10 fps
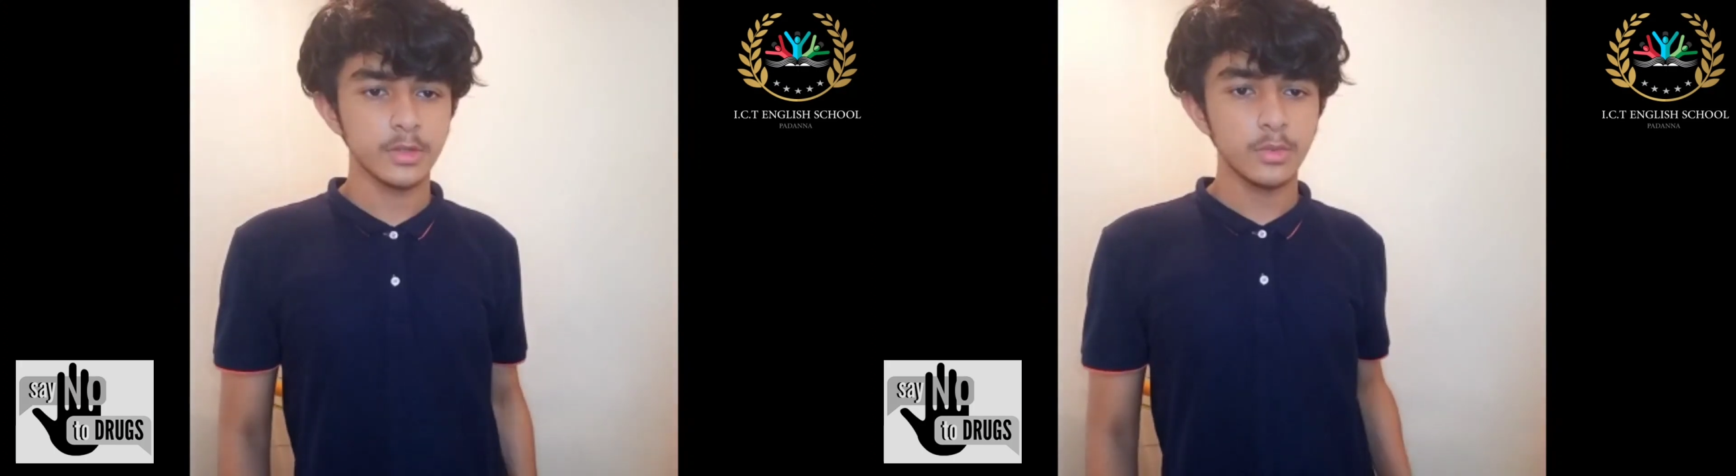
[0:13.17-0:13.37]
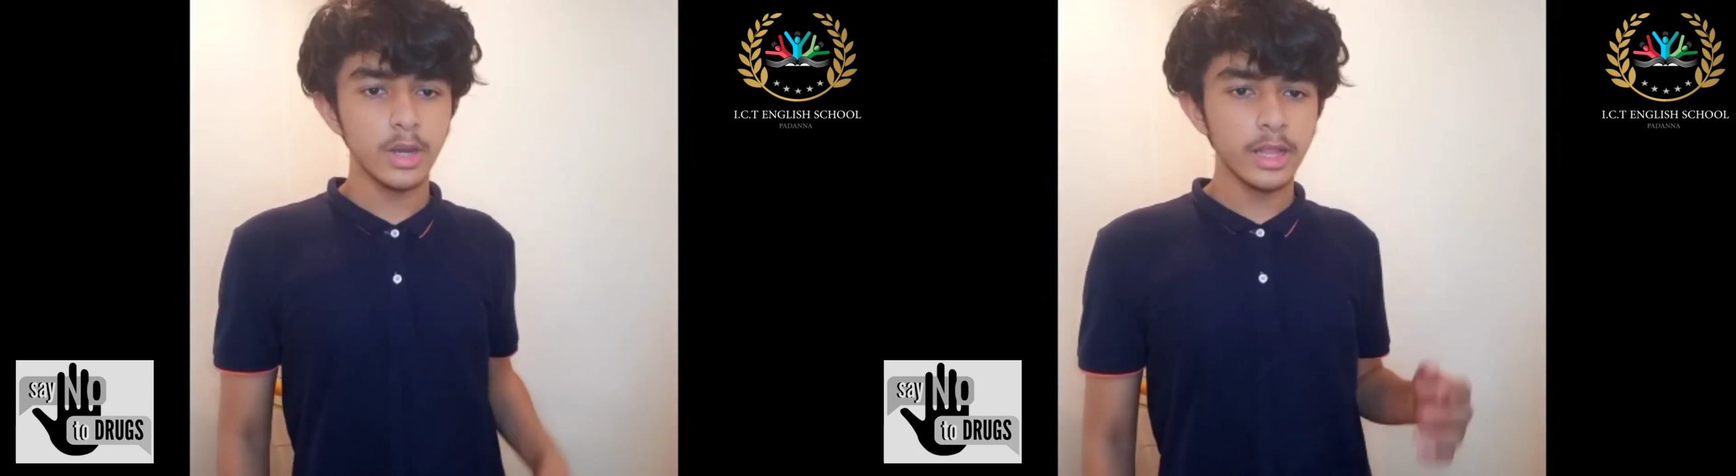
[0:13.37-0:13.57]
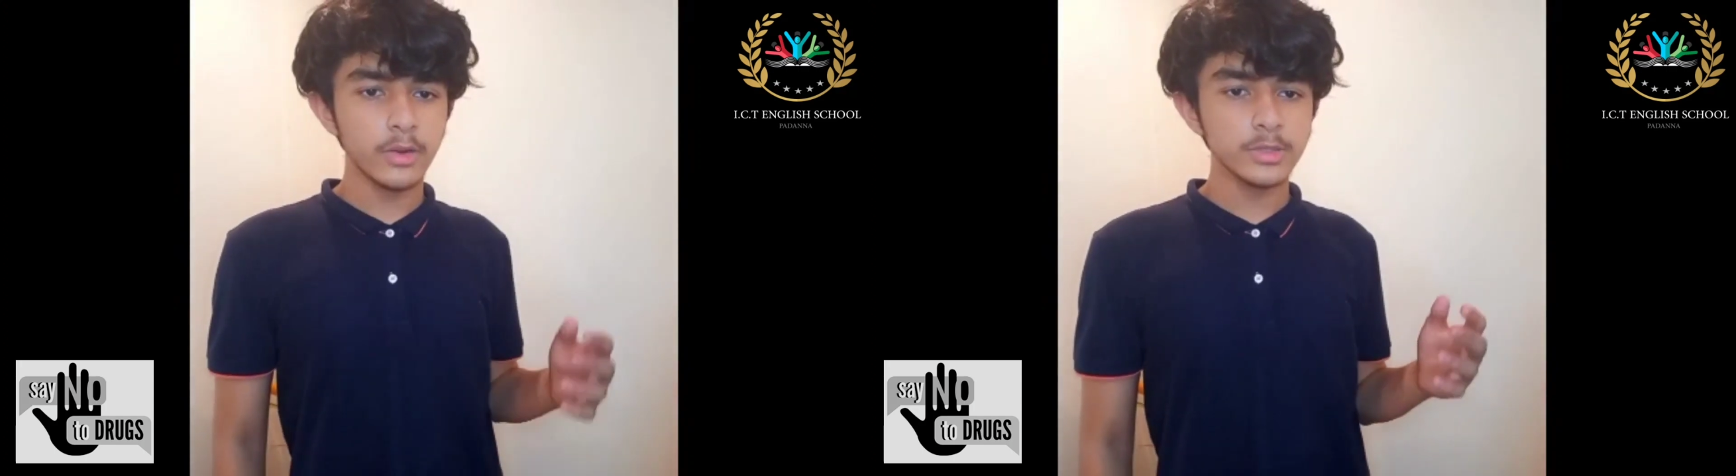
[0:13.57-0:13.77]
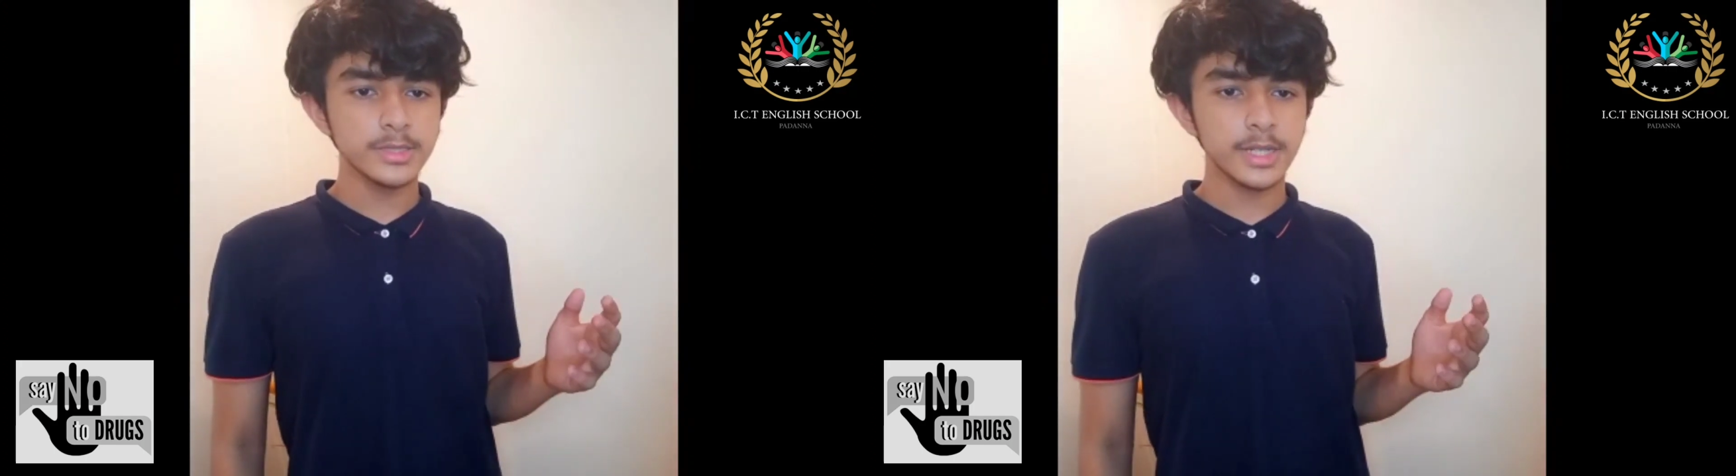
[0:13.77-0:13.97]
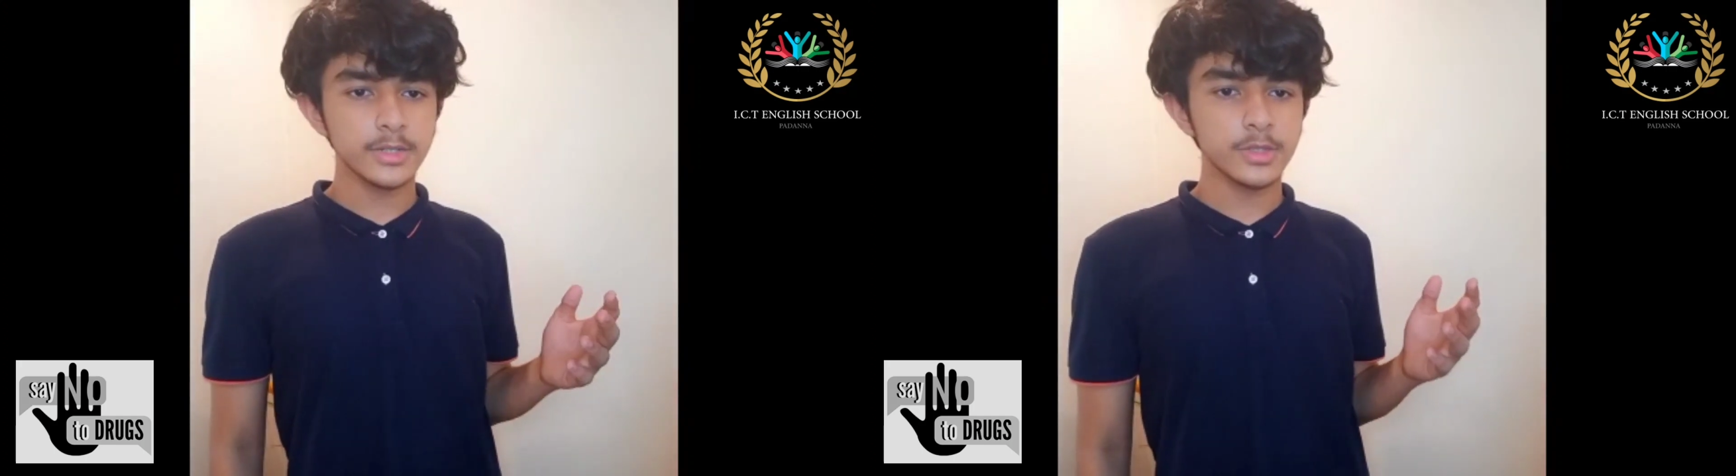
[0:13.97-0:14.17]
Well, I would
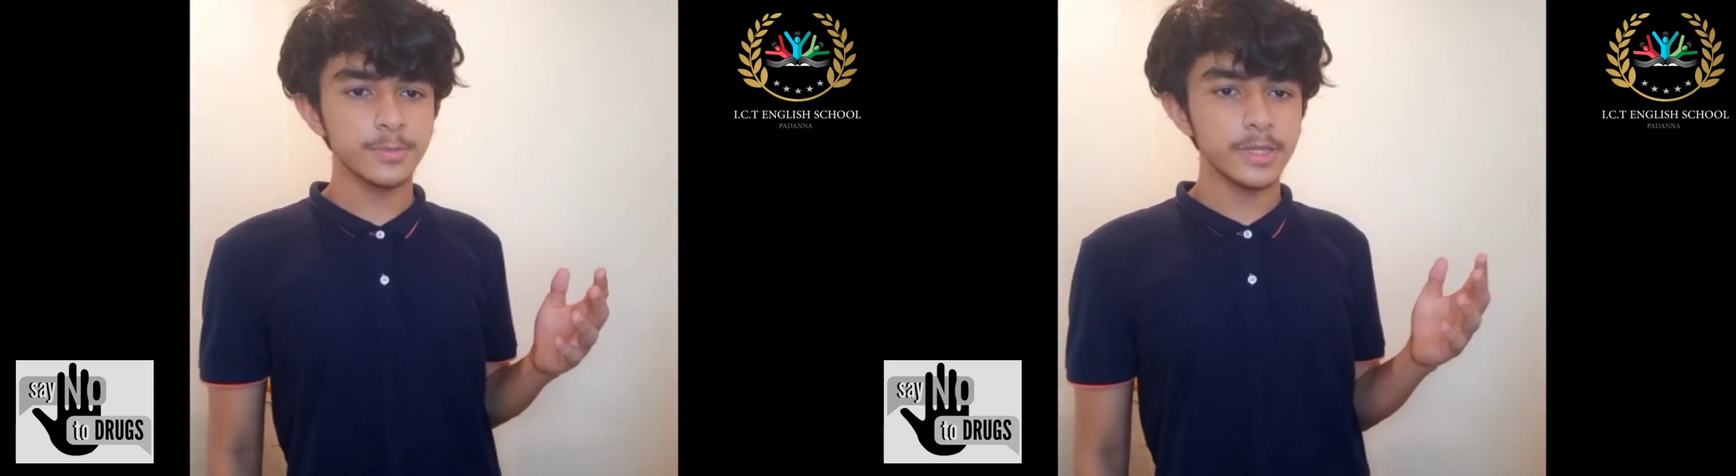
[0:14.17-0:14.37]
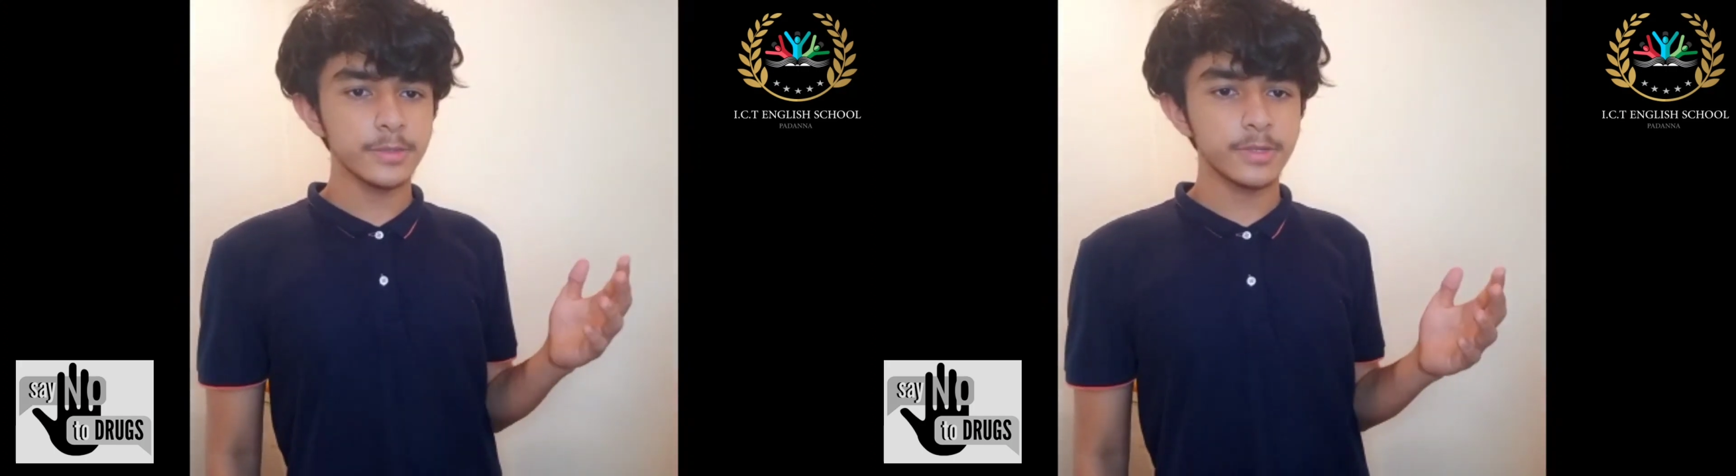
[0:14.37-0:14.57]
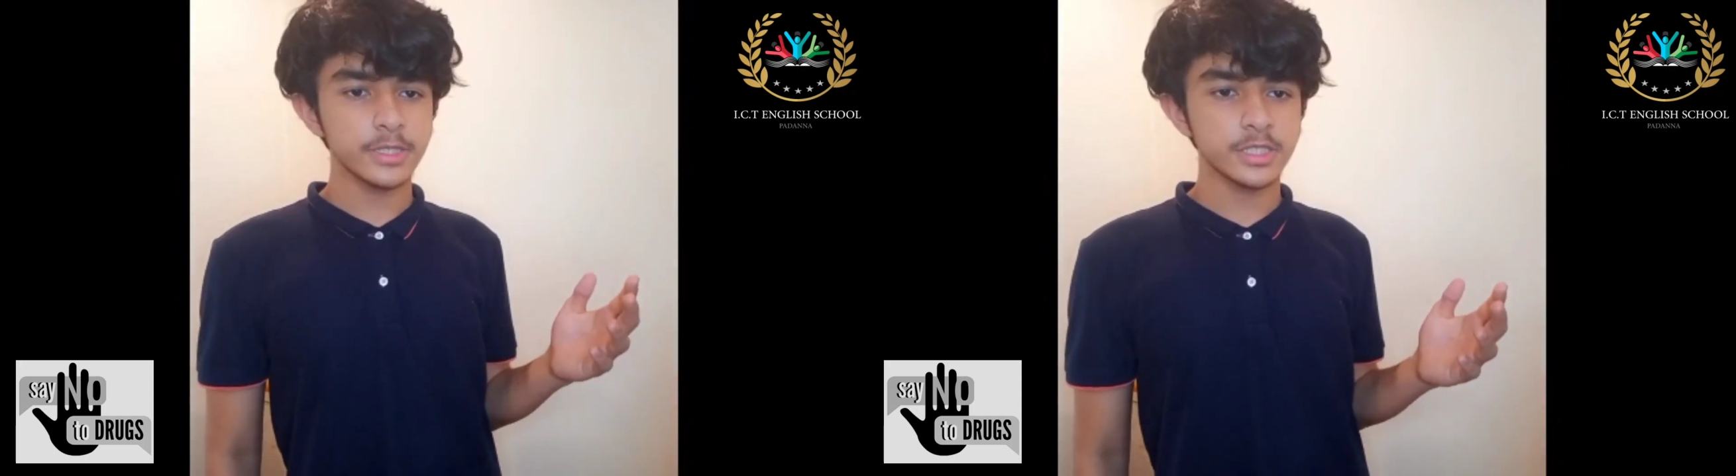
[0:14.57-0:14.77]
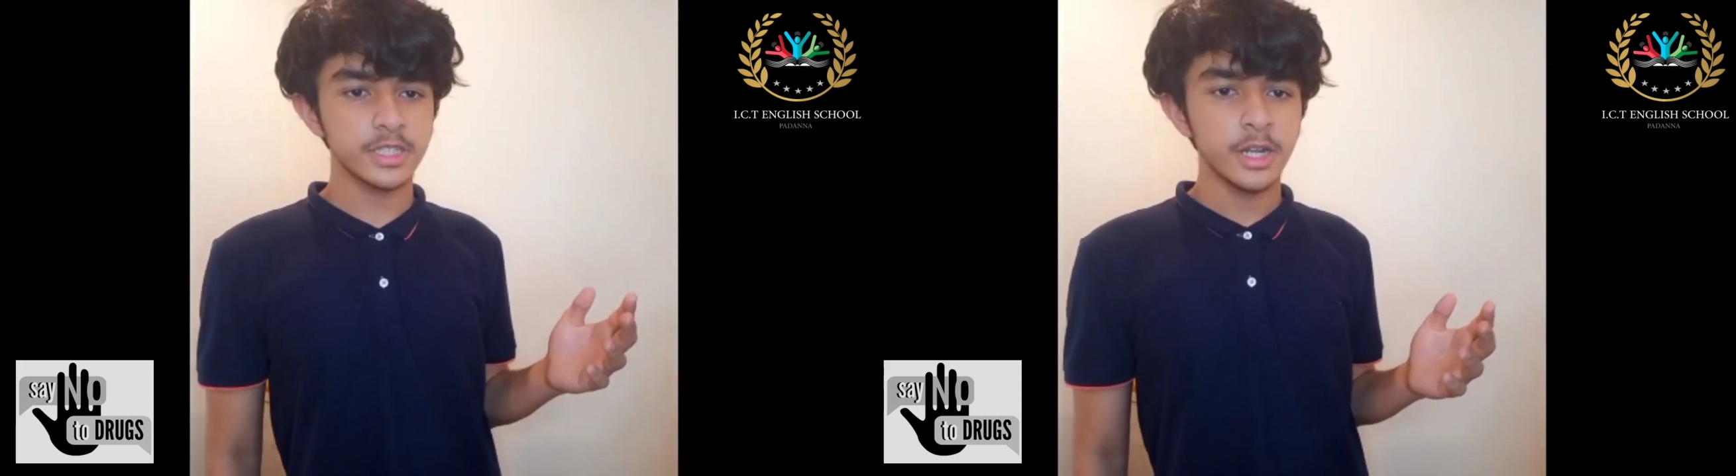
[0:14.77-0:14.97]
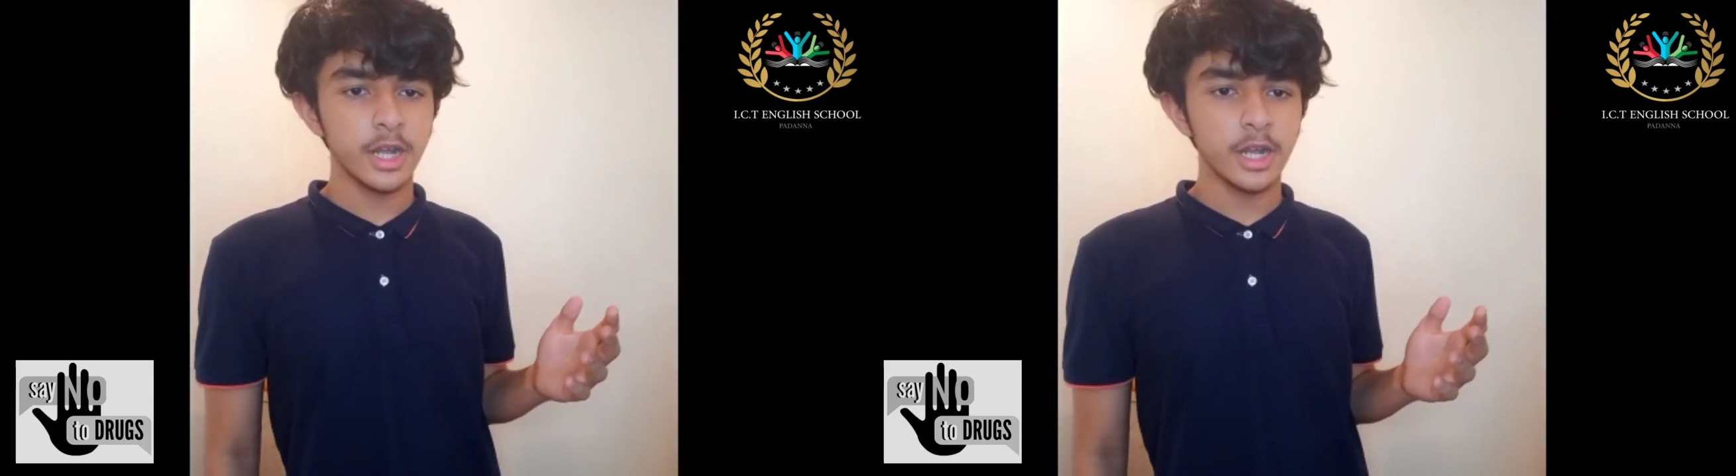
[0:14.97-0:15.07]
start with peer pressure.